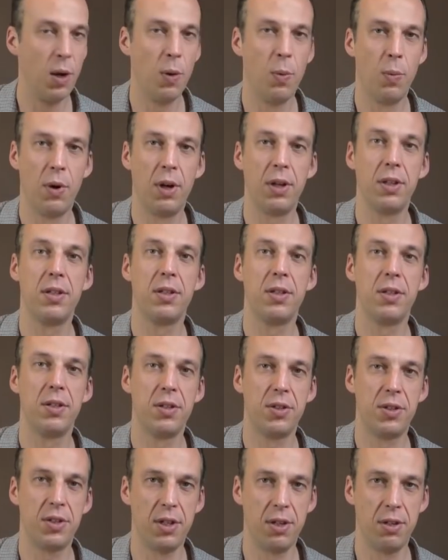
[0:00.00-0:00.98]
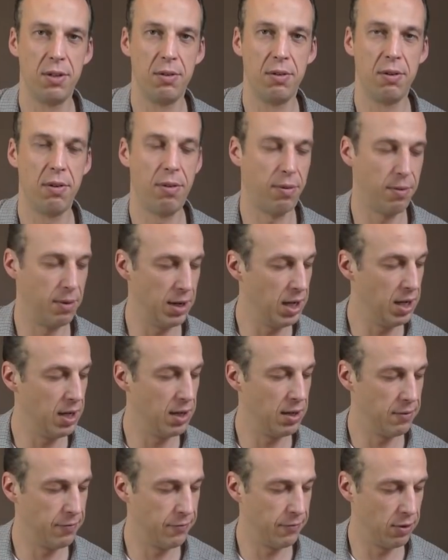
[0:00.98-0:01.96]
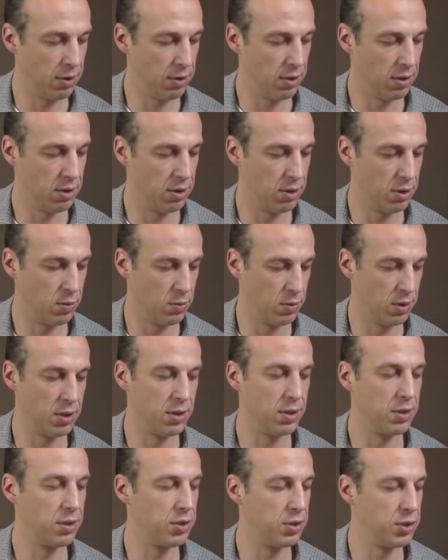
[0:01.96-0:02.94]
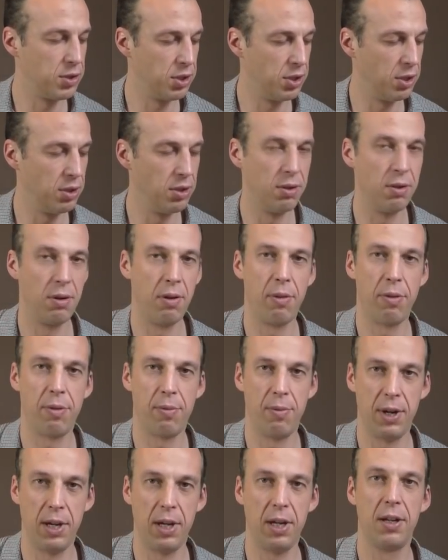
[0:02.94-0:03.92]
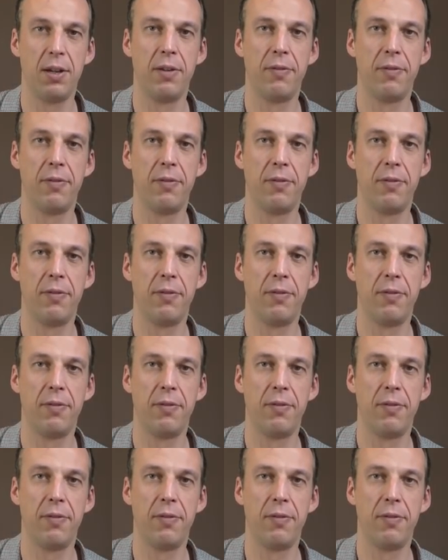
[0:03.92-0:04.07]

One, two, three, four, one, two, three,